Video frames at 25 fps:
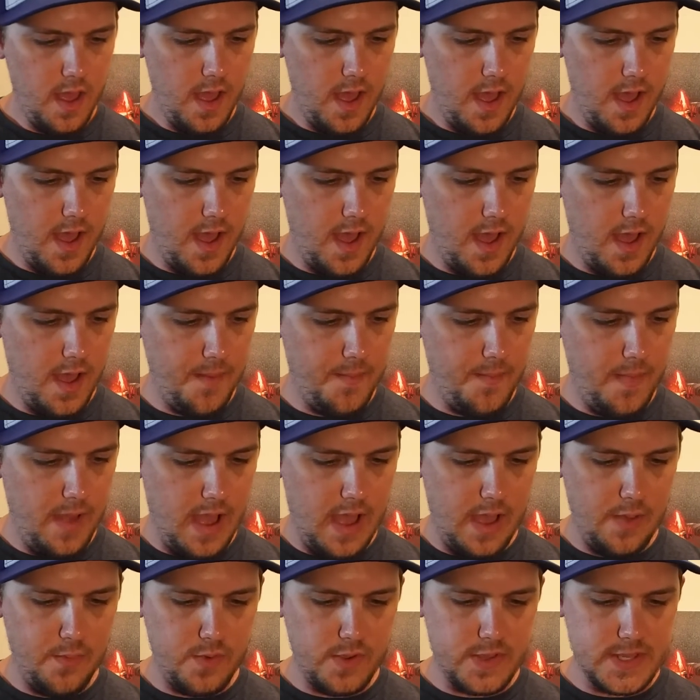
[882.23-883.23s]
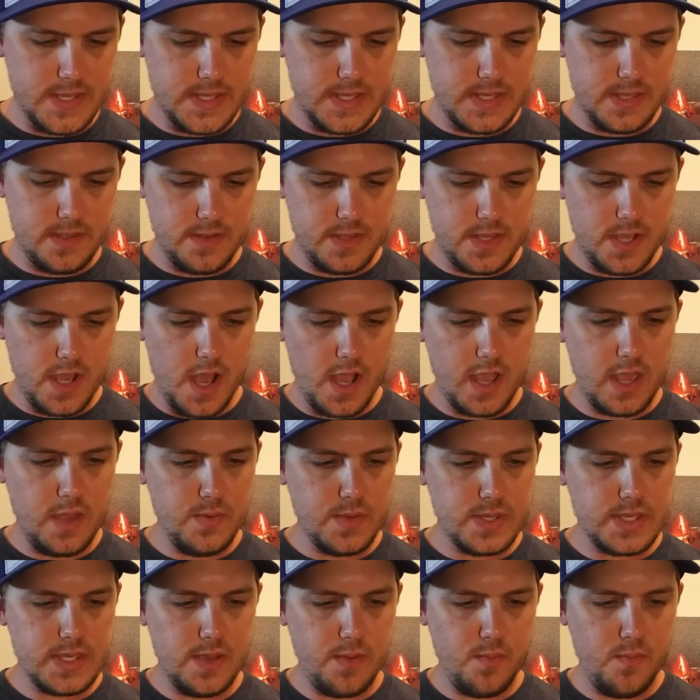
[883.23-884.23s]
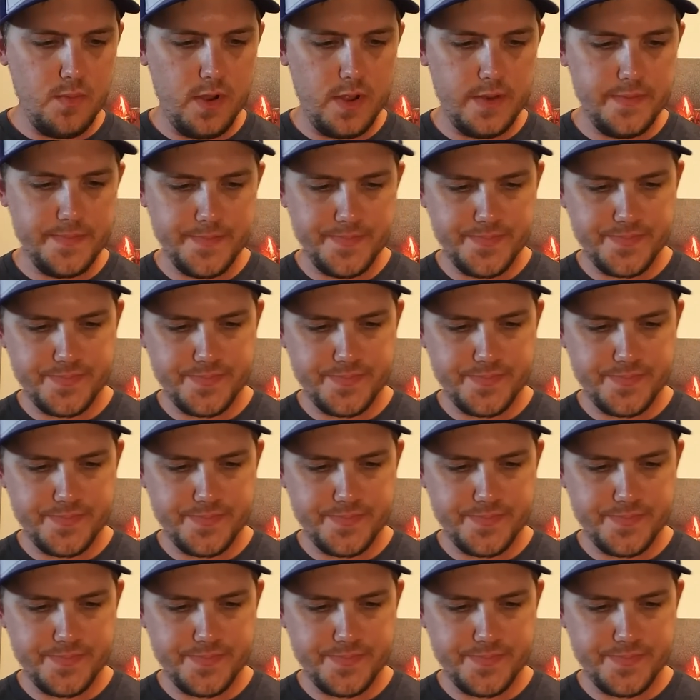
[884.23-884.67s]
I was talking with someone,